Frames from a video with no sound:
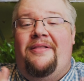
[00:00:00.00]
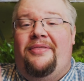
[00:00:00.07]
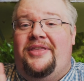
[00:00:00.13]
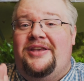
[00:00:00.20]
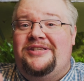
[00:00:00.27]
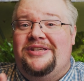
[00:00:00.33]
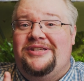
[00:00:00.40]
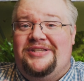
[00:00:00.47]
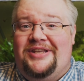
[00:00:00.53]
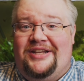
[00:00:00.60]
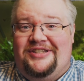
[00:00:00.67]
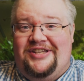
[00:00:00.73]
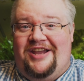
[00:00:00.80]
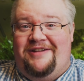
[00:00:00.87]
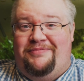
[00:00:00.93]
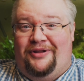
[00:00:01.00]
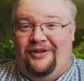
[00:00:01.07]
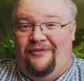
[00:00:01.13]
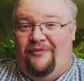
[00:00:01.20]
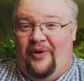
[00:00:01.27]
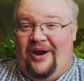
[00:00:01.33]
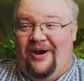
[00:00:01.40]
This is an example
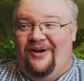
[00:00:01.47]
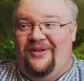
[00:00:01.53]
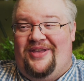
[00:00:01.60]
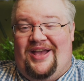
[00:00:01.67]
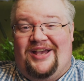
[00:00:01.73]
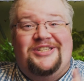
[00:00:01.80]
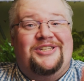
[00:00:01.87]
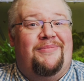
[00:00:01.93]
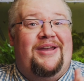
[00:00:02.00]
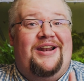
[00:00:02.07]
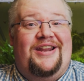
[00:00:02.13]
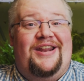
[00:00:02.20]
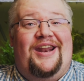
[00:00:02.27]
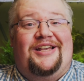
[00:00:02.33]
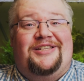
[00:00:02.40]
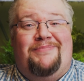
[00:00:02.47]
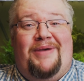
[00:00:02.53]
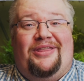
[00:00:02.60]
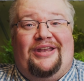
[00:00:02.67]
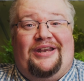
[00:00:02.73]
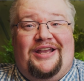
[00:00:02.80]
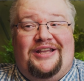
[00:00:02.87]
of where the estimated index
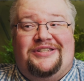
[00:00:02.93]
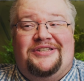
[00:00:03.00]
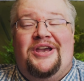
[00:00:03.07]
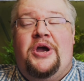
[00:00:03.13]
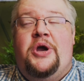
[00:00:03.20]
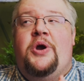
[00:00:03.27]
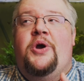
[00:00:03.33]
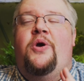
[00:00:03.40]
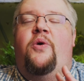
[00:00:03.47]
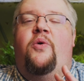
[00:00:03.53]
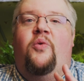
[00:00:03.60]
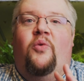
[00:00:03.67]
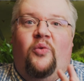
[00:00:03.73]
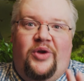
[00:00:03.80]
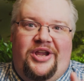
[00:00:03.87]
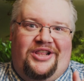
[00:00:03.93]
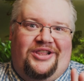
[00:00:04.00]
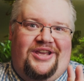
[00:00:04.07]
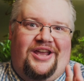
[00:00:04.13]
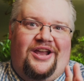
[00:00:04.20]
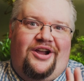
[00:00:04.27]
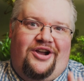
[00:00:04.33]
method gets
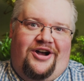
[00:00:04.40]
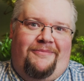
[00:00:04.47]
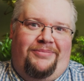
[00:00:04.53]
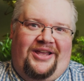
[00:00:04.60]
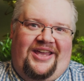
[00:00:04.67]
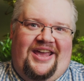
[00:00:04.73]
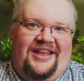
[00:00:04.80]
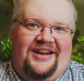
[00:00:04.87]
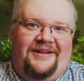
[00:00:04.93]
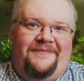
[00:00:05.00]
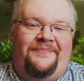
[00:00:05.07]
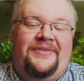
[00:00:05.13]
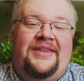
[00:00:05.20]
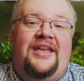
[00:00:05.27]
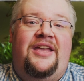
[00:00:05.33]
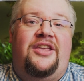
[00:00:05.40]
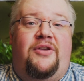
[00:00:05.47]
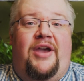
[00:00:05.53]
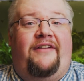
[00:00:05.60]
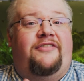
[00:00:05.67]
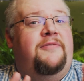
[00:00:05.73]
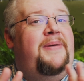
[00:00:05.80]
really complicated. You
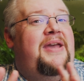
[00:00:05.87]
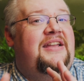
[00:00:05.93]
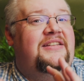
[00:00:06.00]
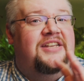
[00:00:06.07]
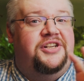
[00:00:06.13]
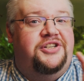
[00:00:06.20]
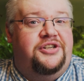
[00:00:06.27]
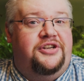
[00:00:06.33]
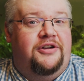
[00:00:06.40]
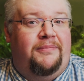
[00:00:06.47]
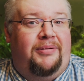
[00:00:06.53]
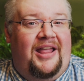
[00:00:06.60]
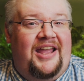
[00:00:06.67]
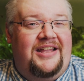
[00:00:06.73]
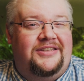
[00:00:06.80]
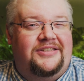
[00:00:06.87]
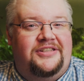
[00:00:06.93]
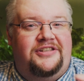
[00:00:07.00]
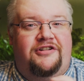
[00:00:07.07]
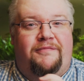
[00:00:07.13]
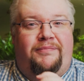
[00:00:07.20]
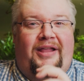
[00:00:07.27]
have to pay attention to your
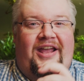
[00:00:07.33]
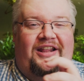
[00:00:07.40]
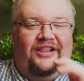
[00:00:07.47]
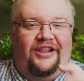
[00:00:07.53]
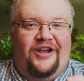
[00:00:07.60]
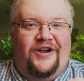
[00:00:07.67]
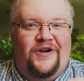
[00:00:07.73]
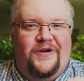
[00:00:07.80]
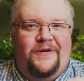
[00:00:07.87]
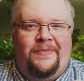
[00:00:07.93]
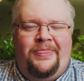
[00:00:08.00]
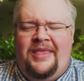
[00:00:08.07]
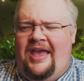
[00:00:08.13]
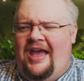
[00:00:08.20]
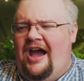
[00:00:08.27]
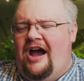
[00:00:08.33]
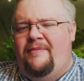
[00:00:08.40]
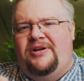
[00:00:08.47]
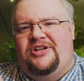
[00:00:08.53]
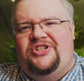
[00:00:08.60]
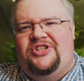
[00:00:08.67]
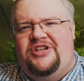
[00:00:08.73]
plants, your plant load, how
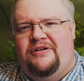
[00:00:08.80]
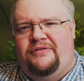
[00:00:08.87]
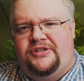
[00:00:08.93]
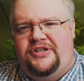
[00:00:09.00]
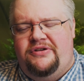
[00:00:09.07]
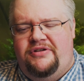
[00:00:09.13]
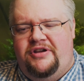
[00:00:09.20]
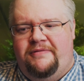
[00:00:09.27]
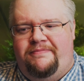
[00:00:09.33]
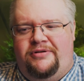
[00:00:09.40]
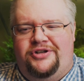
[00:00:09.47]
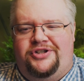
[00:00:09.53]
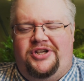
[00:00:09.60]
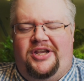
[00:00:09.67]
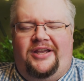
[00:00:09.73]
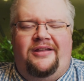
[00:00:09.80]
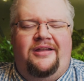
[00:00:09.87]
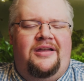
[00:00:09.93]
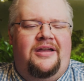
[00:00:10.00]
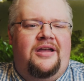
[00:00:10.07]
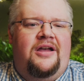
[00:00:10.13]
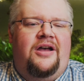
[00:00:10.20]
much CO2 you're pushing,
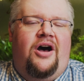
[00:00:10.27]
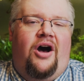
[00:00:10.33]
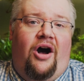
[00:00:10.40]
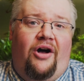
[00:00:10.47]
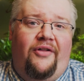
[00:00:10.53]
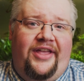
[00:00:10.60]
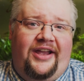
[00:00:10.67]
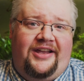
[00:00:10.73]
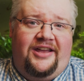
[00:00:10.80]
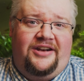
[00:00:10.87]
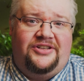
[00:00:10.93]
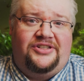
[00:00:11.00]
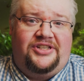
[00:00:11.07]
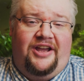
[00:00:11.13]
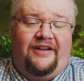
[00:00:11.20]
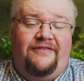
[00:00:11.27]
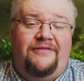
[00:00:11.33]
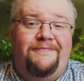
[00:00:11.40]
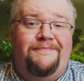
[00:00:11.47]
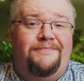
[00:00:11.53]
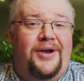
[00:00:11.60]
all that kind of stuff.